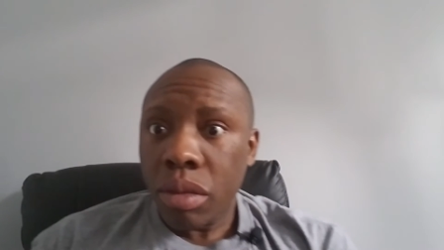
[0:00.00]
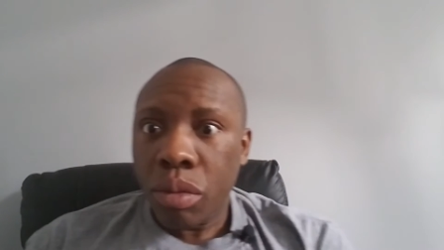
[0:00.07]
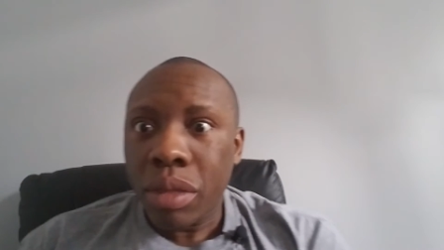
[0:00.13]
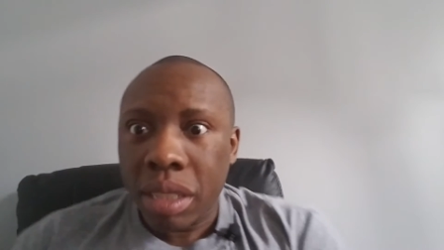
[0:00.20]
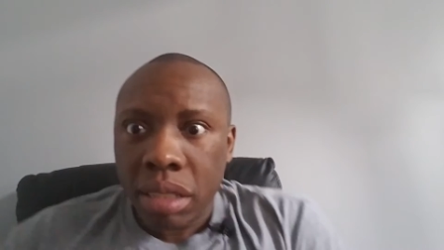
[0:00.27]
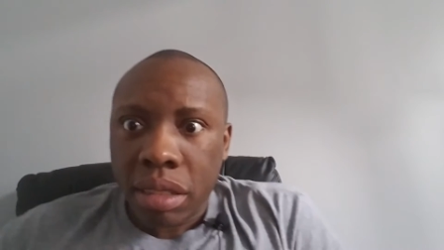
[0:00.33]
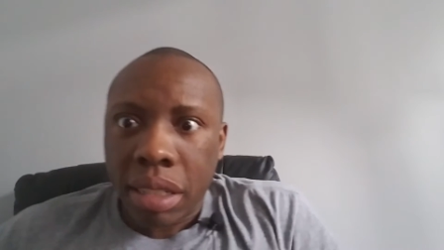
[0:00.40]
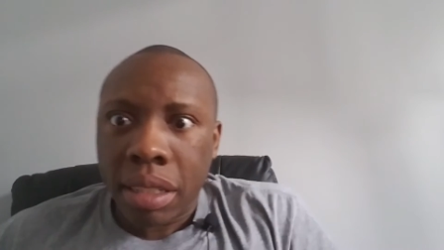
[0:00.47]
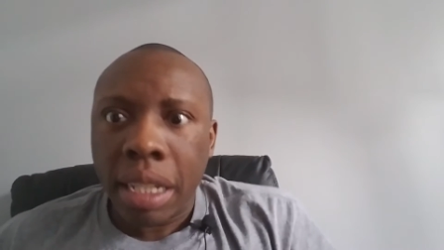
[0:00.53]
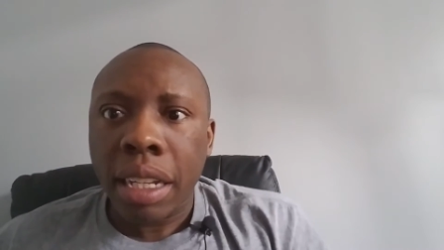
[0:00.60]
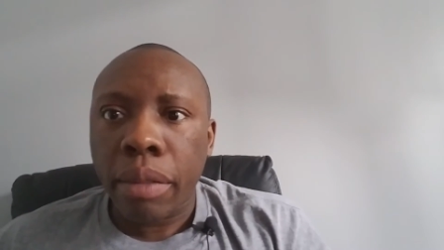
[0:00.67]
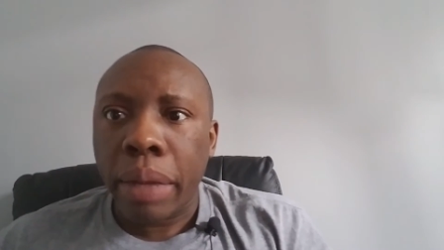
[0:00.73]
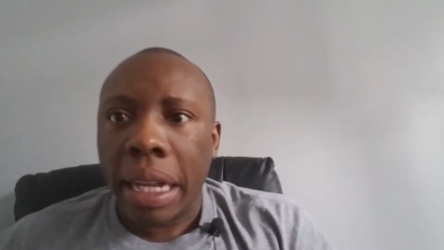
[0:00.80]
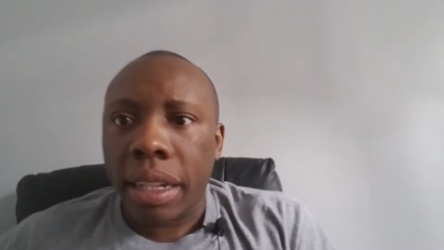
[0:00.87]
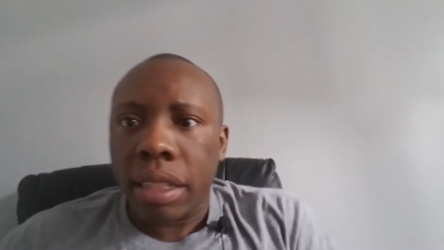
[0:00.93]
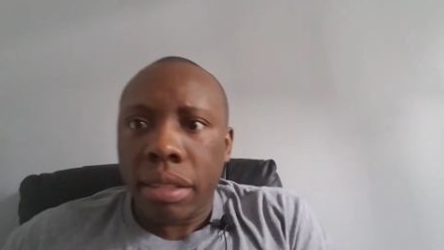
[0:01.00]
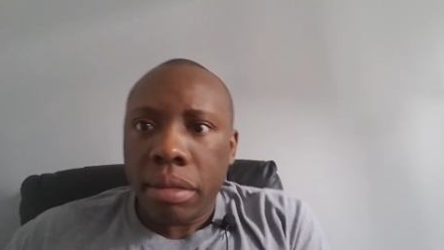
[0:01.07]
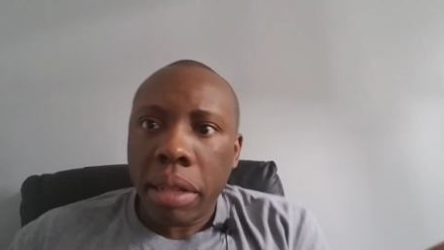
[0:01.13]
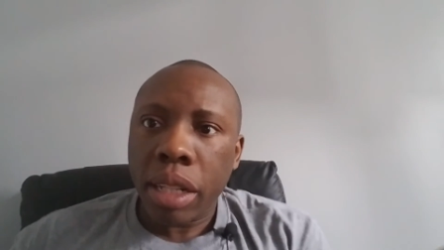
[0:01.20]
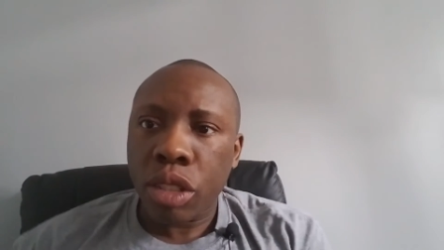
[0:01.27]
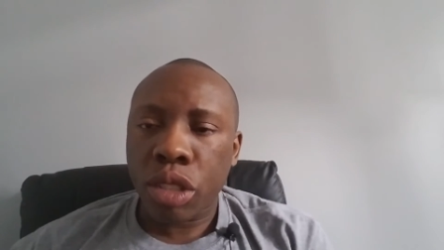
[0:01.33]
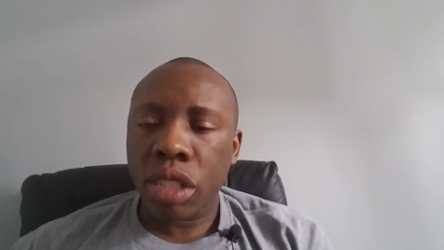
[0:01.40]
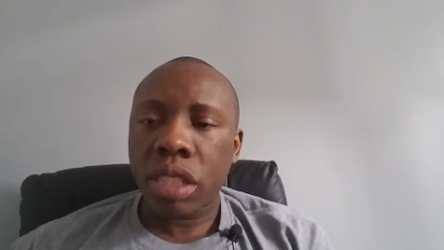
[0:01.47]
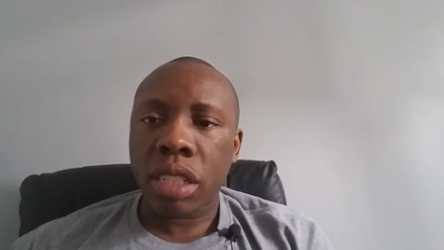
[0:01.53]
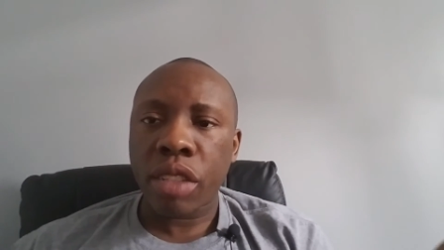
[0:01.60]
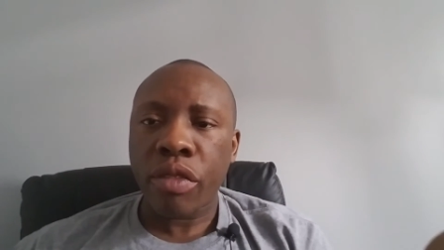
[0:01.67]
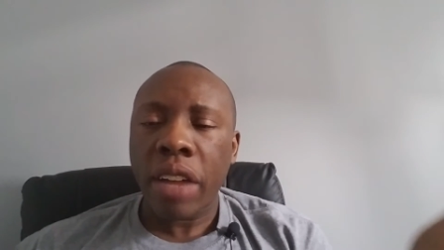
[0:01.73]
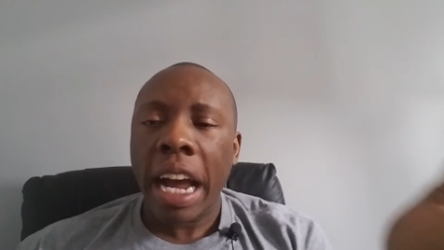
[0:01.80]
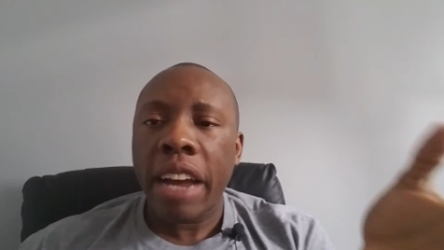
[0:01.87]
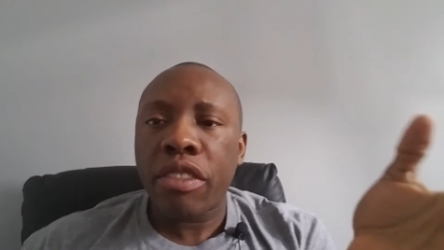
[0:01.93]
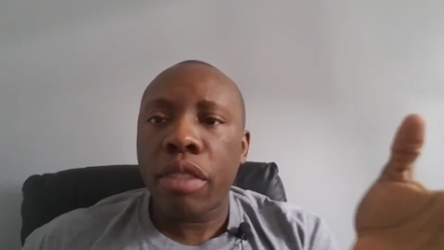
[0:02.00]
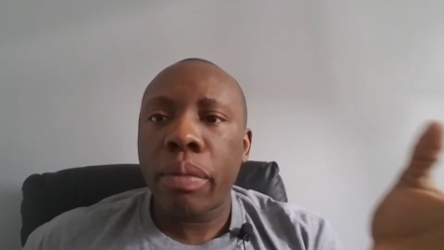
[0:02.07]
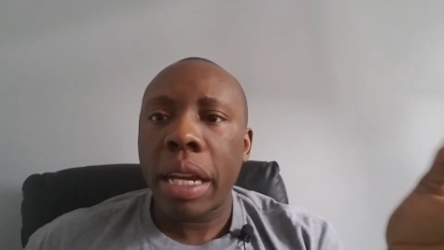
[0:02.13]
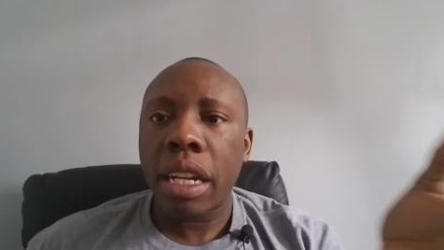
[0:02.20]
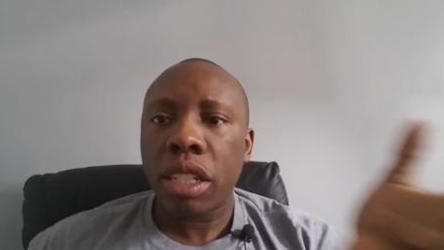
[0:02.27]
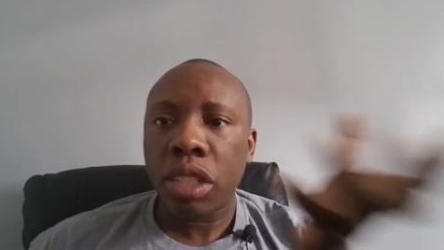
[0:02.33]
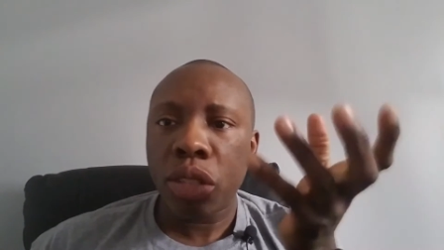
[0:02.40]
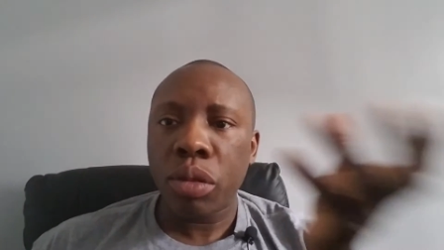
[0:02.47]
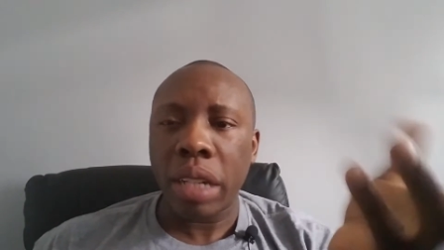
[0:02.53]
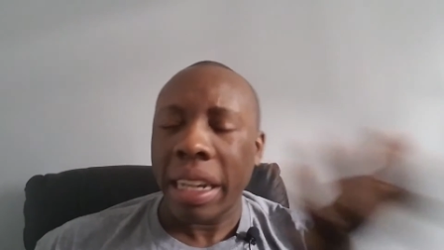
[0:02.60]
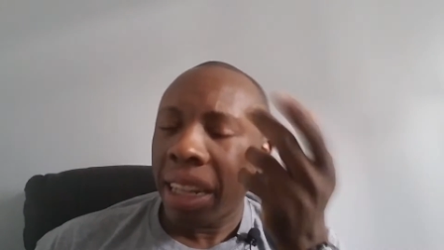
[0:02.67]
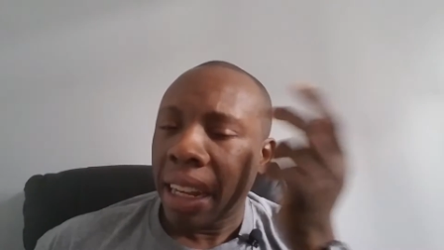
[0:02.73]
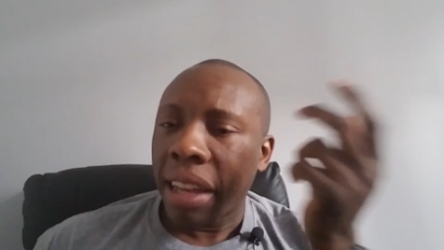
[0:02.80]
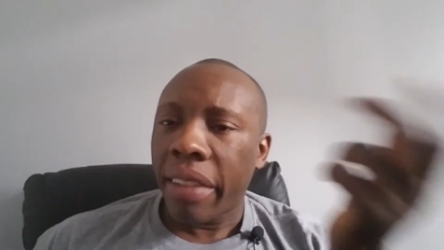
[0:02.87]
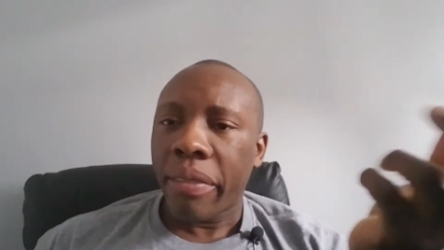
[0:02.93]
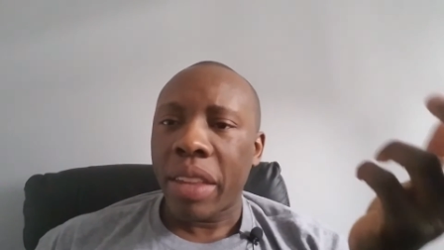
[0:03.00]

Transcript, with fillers: think about it. They just survived a mass shooting.